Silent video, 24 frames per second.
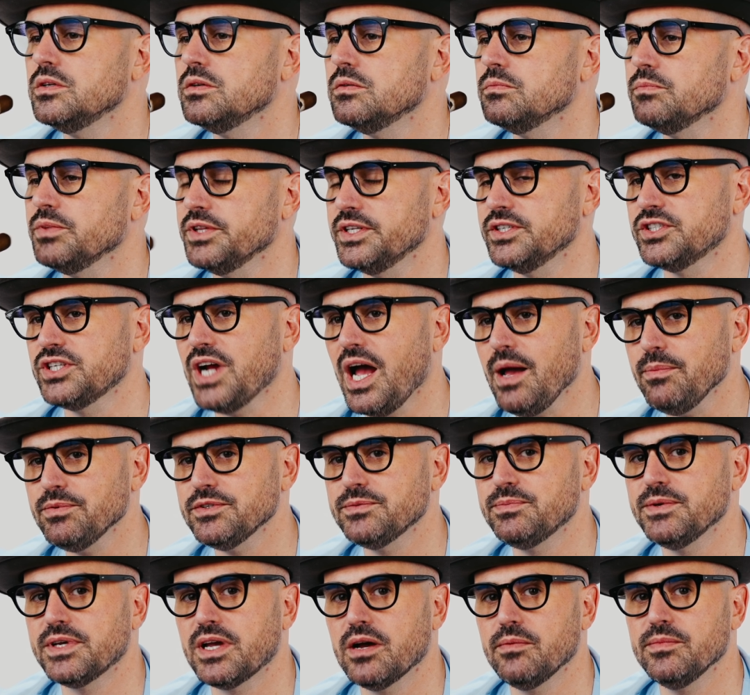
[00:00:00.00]
But the shop is
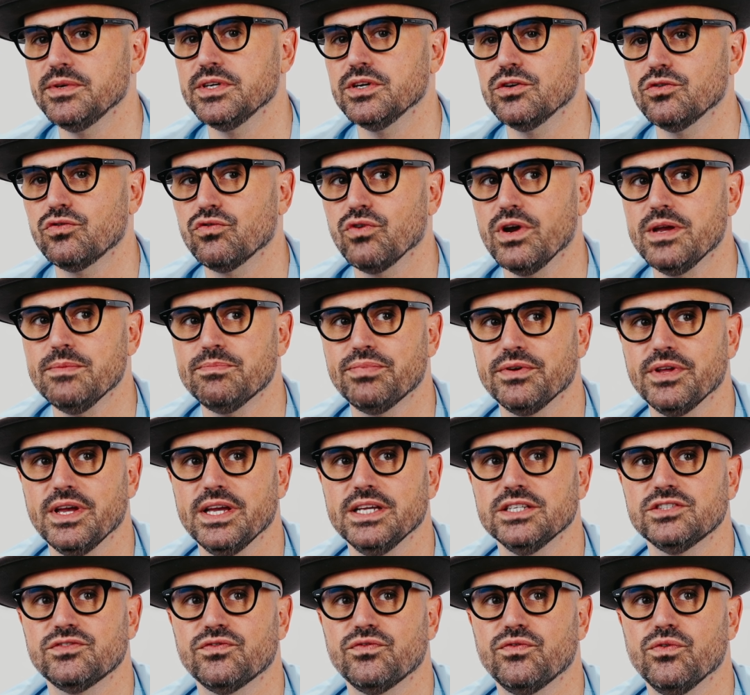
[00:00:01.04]
becoming a great
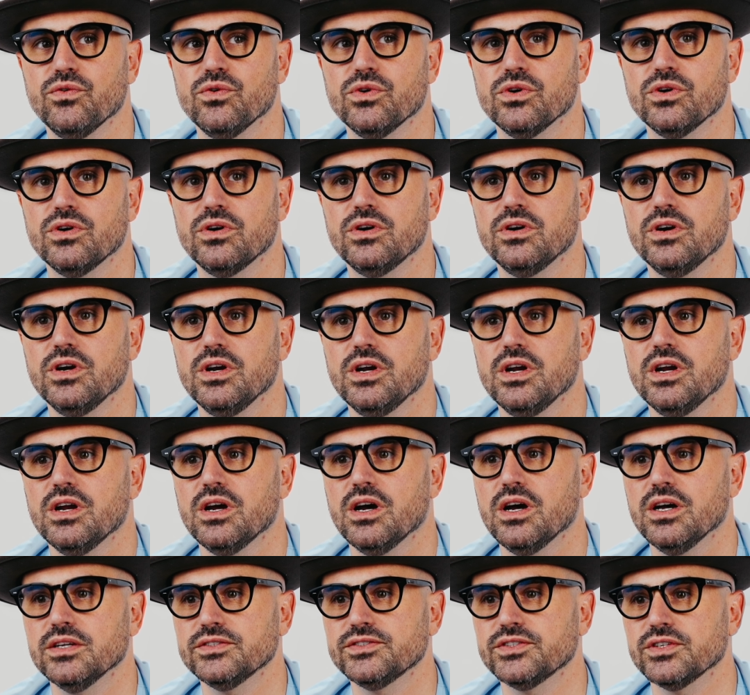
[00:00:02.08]
place for
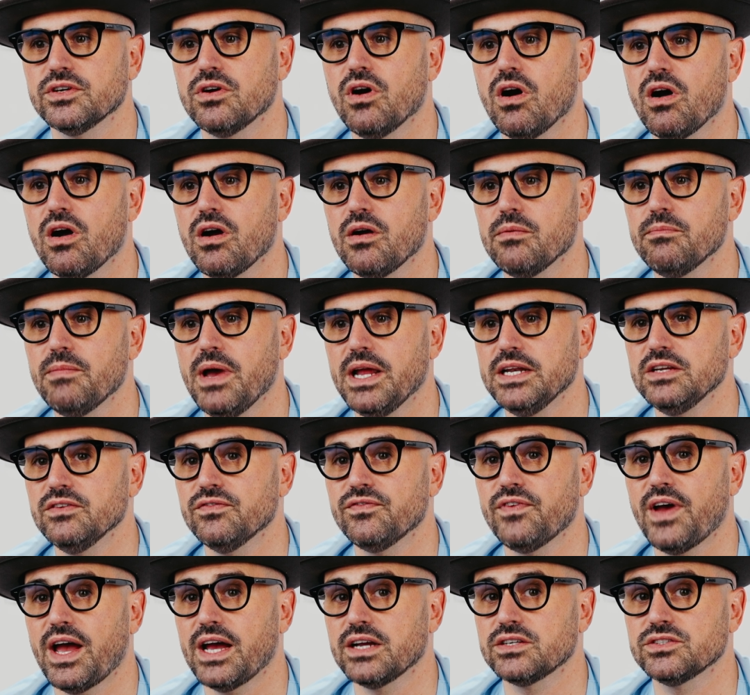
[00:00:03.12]
cigar
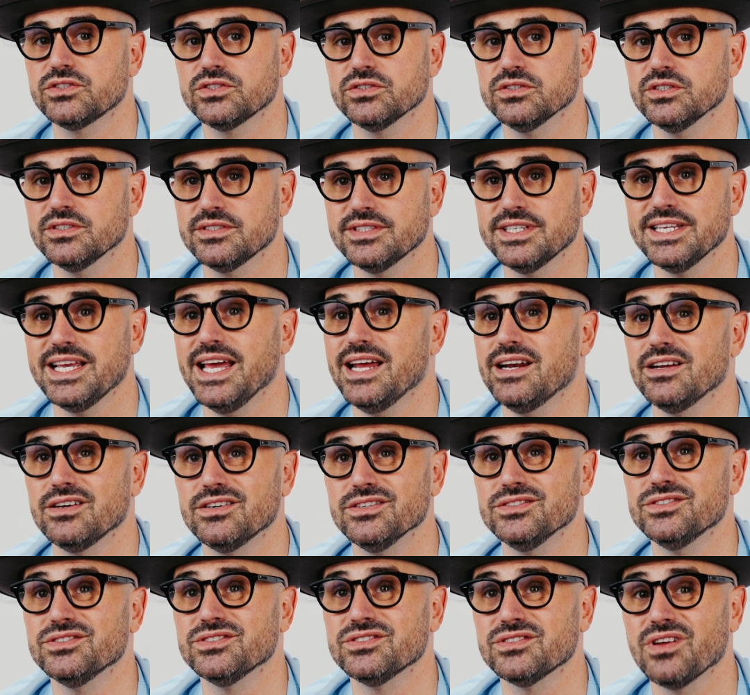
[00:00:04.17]
manufacturers to get a
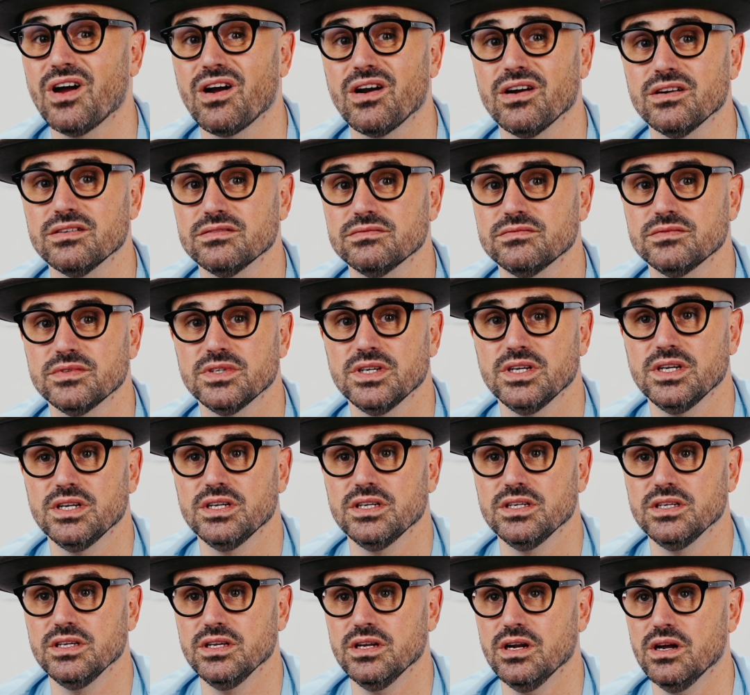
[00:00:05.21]
good start,
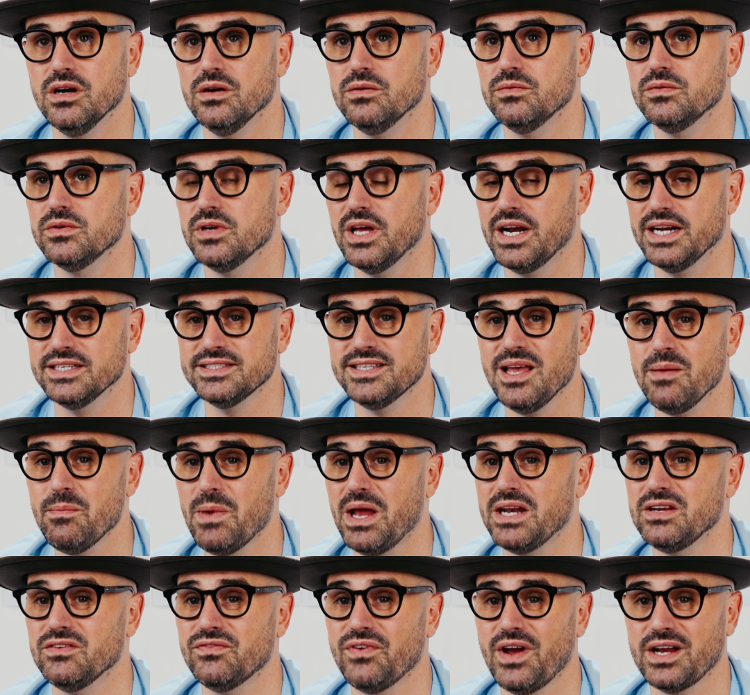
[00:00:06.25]
you know? And I say
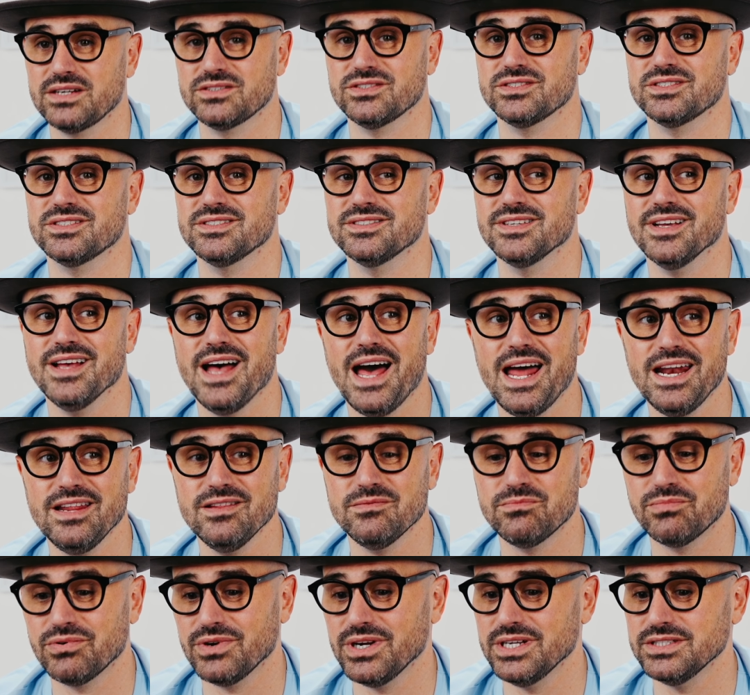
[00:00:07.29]
manufacturers because a lot of the
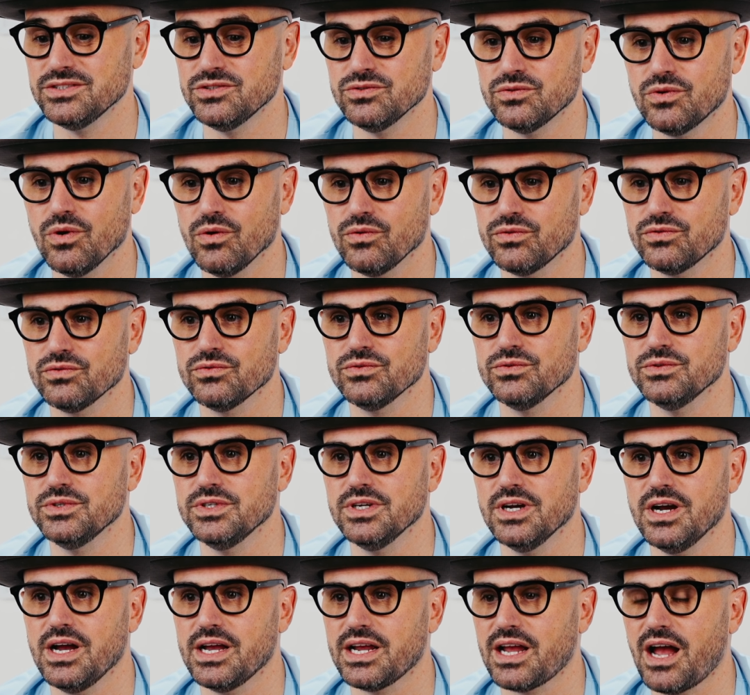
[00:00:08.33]
brands you go through and
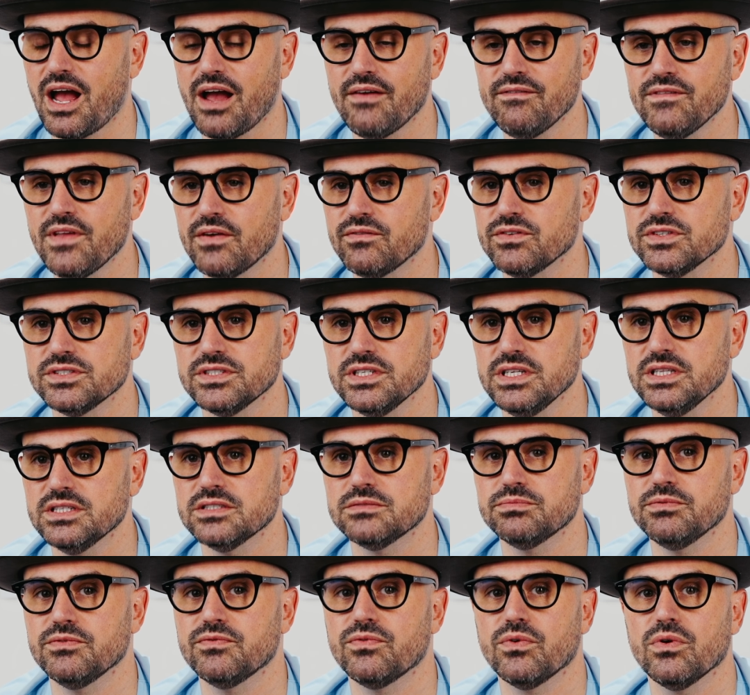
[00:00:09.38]
you're like, I've never seen this
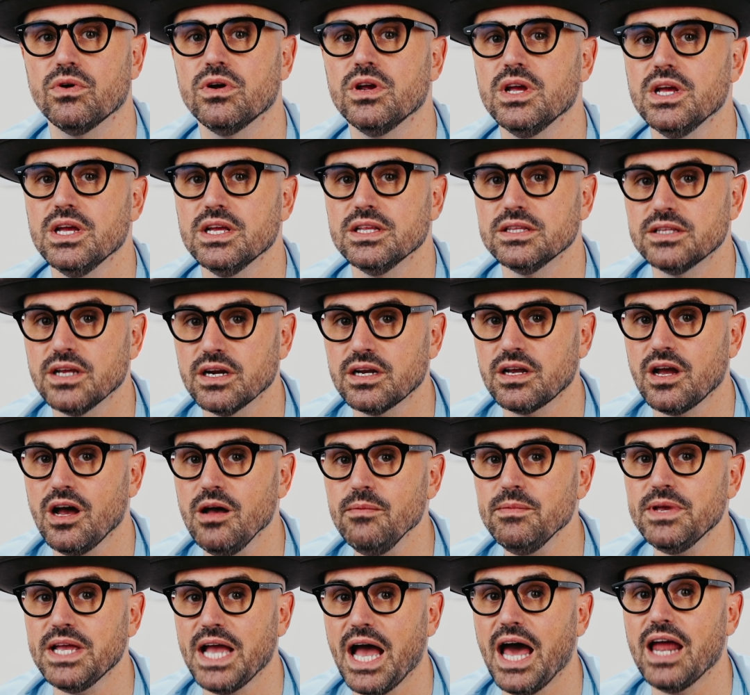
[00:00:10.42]
before. They're
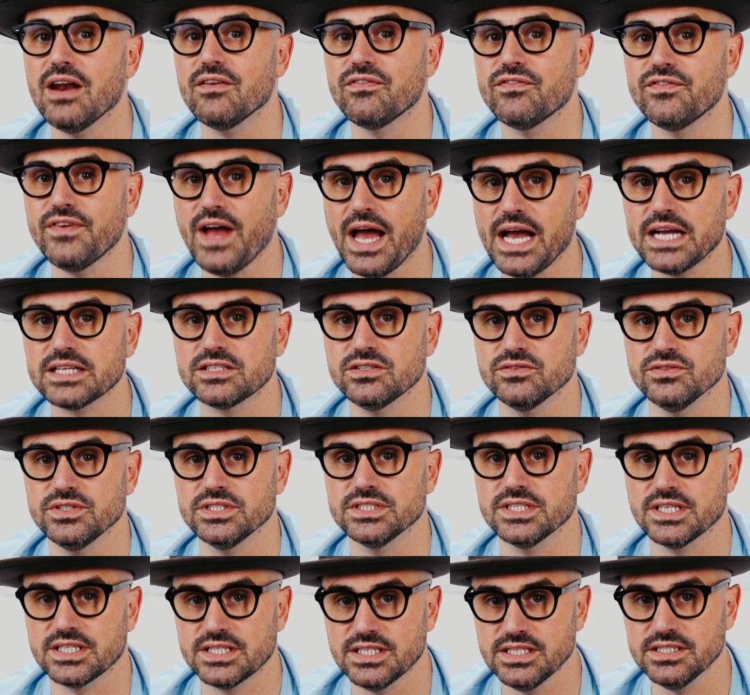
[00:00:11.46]
coming out of
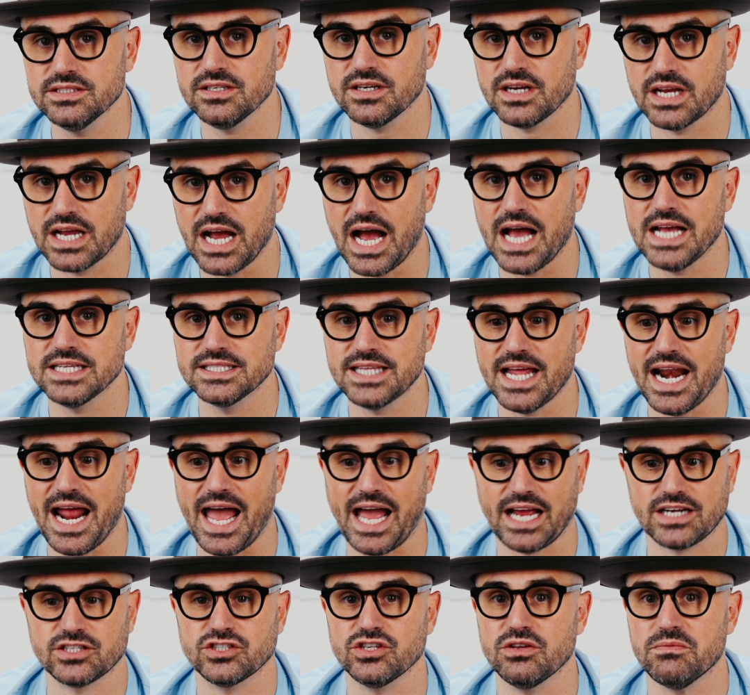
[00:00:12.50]
factories. Like, these are guys that
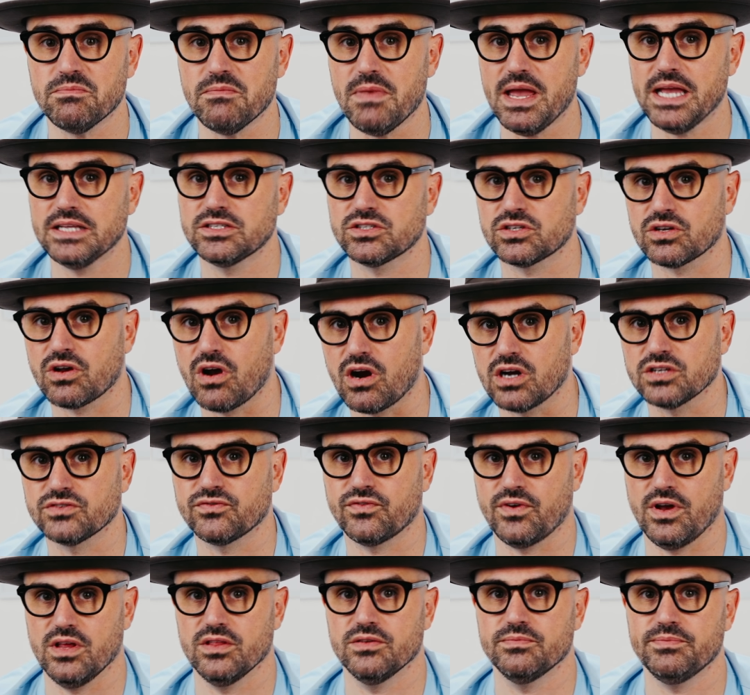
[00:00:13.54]
actually made cigars
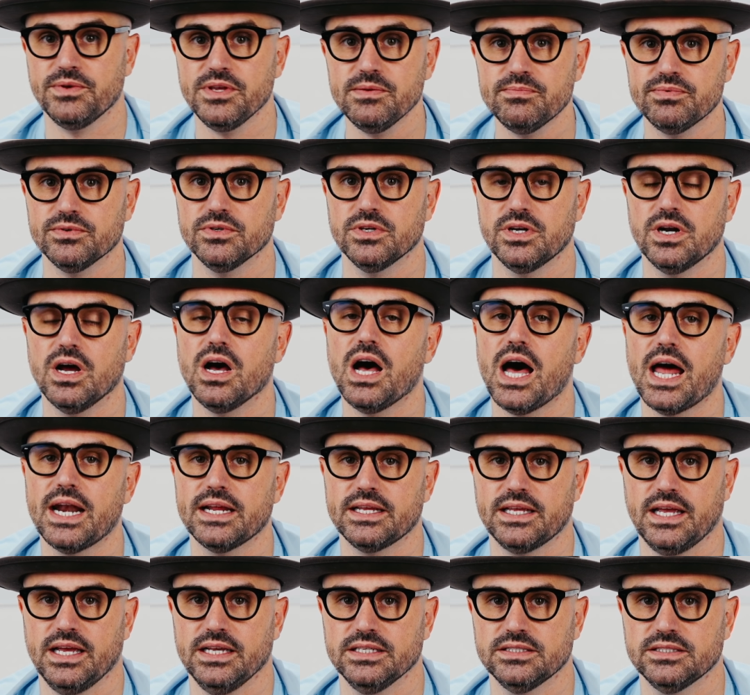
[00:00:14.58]
for other people in a lot
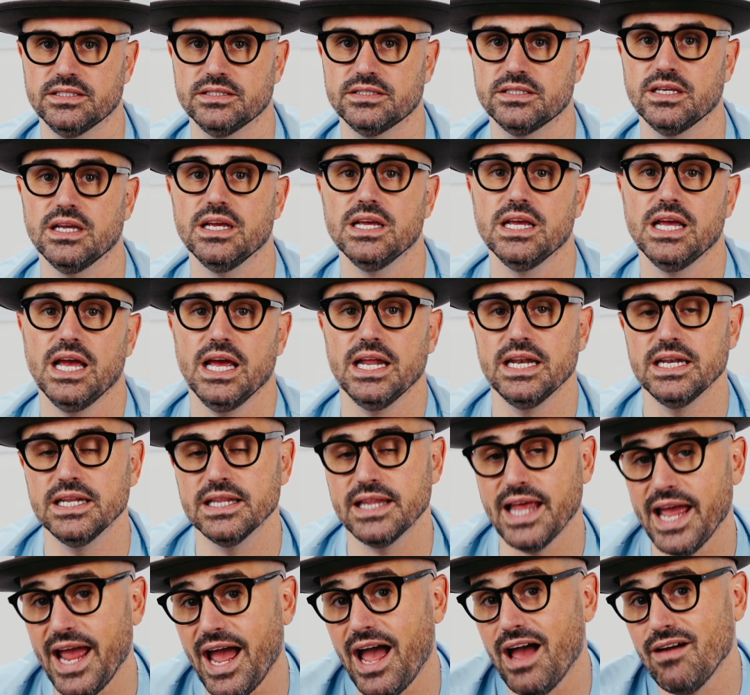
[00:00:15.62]
of cases. And
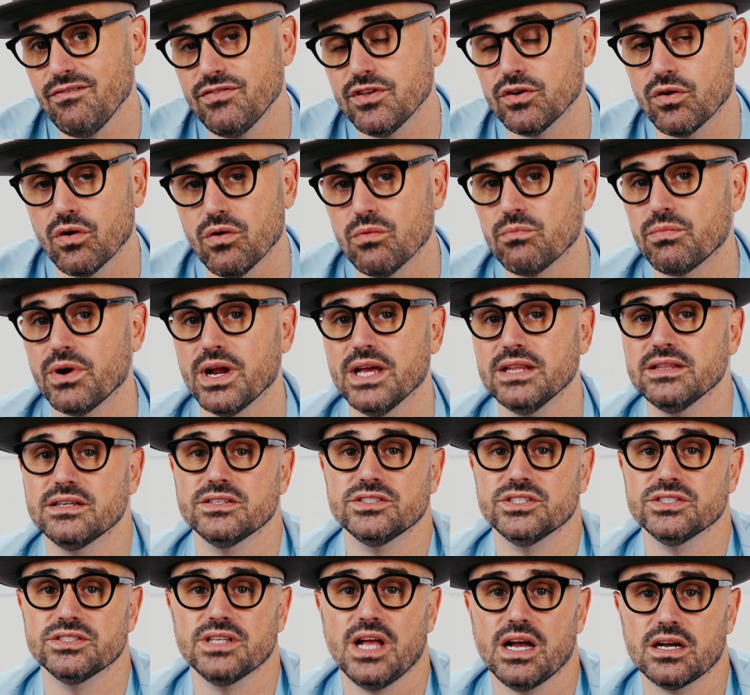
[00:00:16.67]
they have their own brand. They're
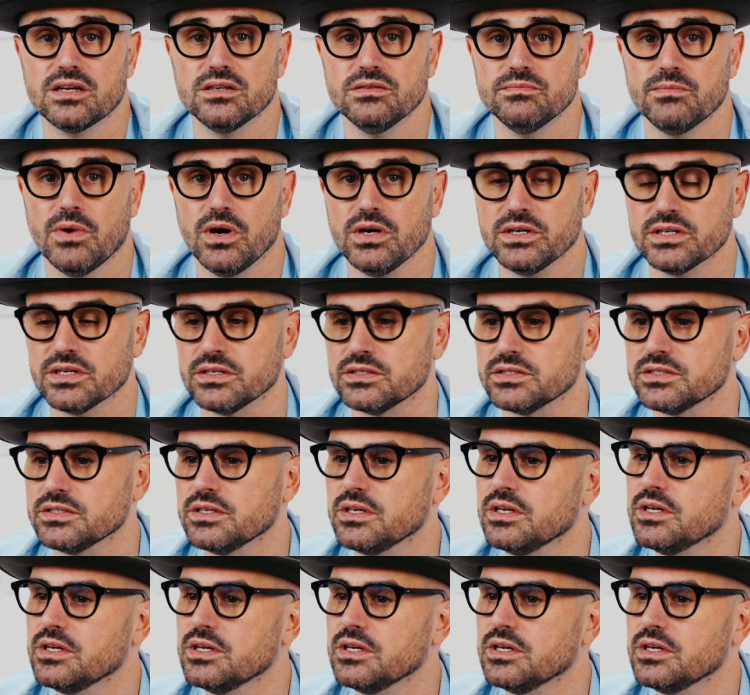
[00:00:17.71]
just not good marketers.